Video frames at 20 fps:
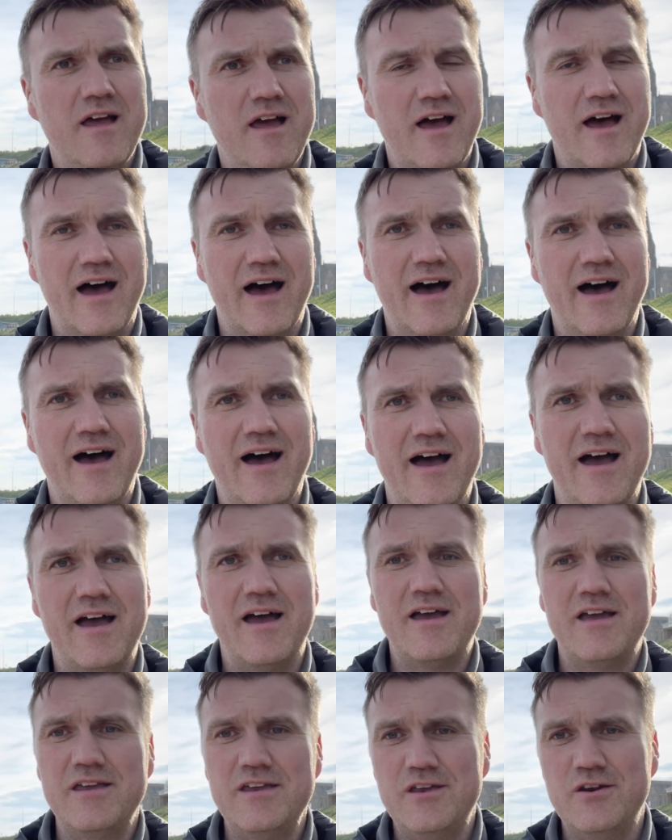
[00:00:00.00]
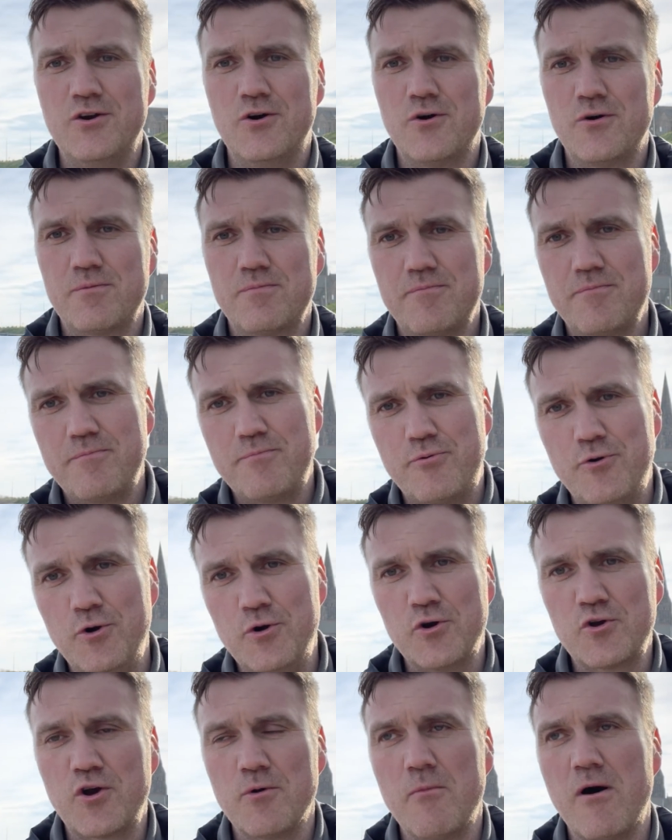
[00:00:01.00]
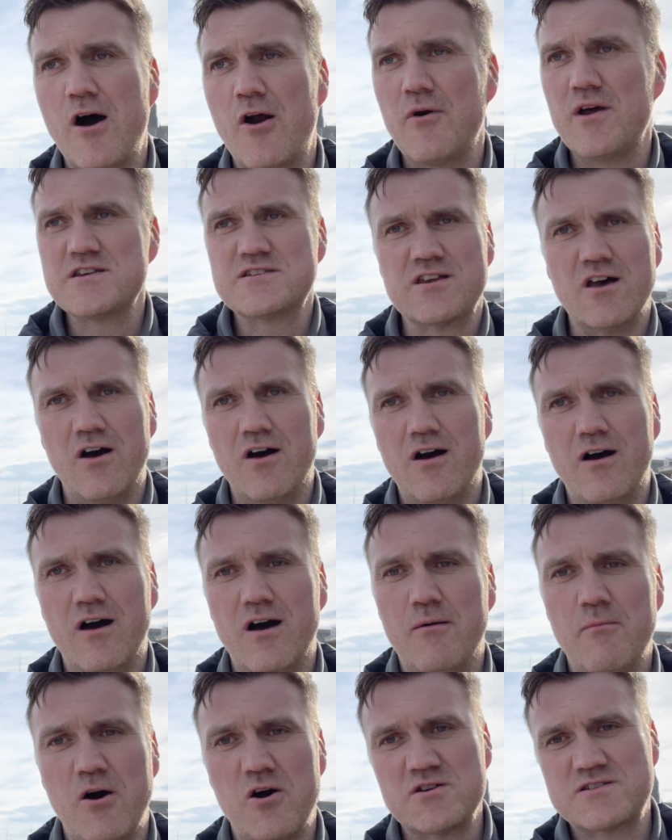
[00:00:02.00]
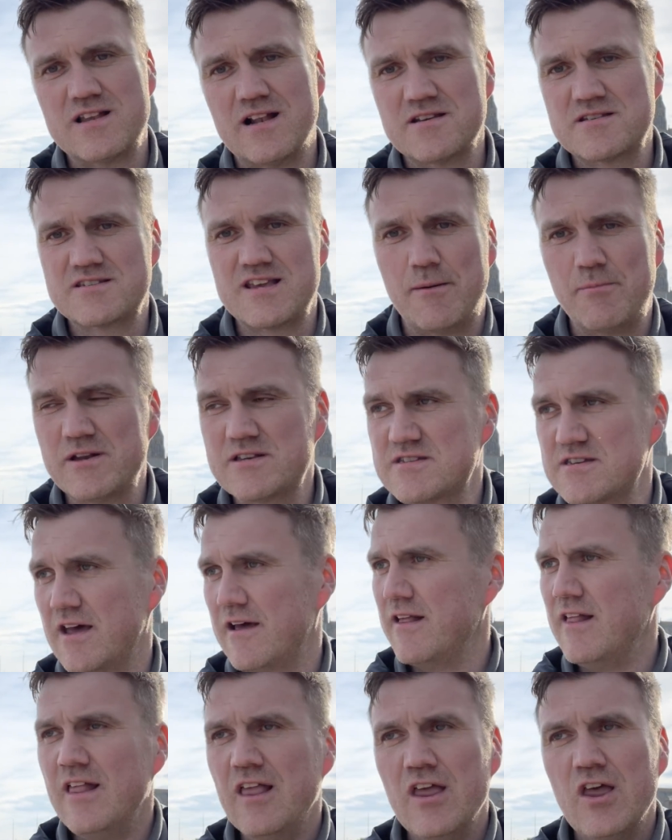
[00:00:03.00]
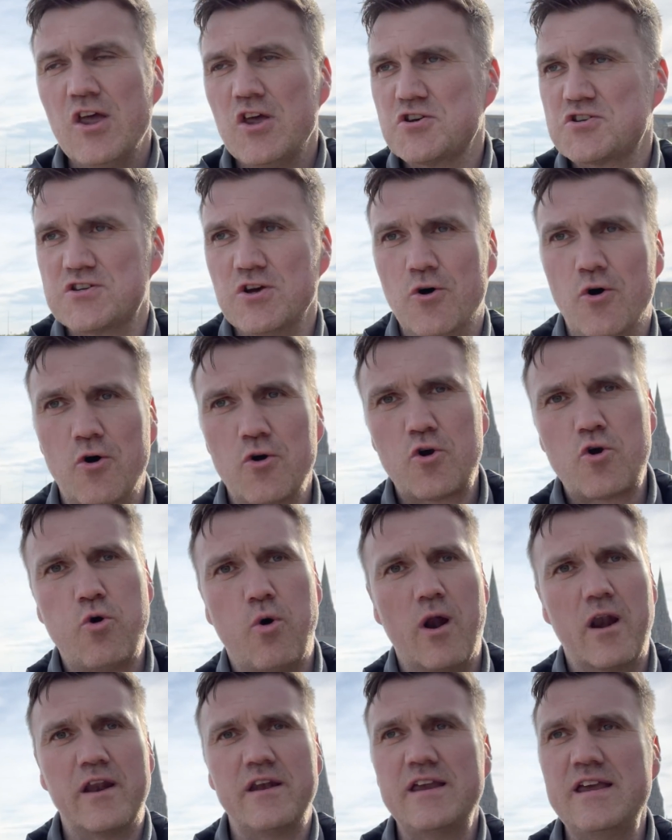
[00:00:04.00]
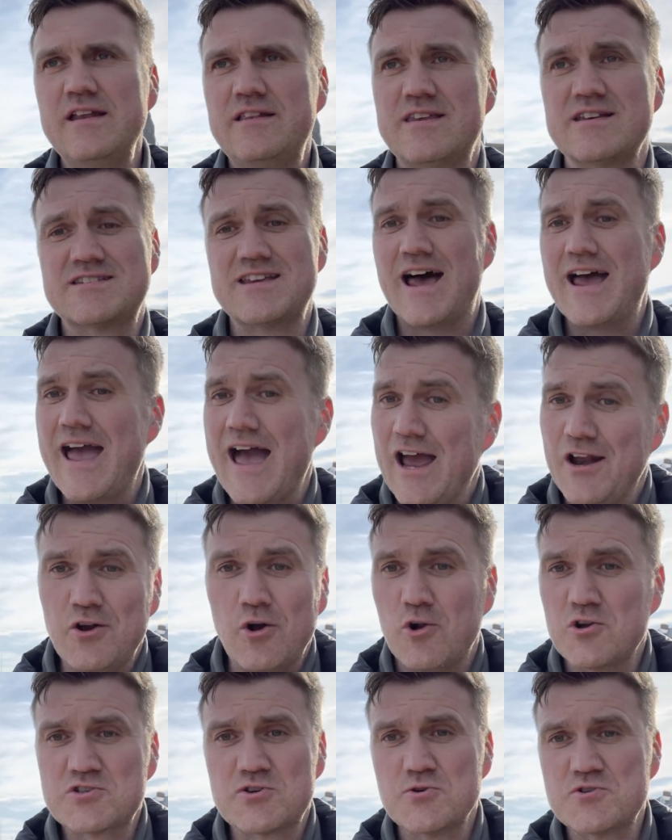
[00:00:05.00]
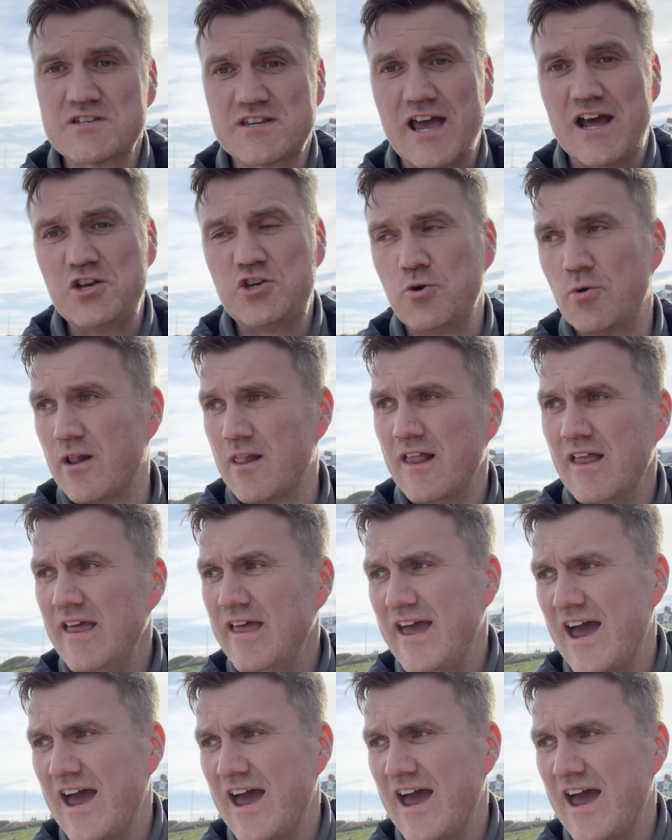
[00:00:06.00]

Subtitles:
Bruno Guimaraes or Marcel Sabitzer. So quality, desire, and also schedule.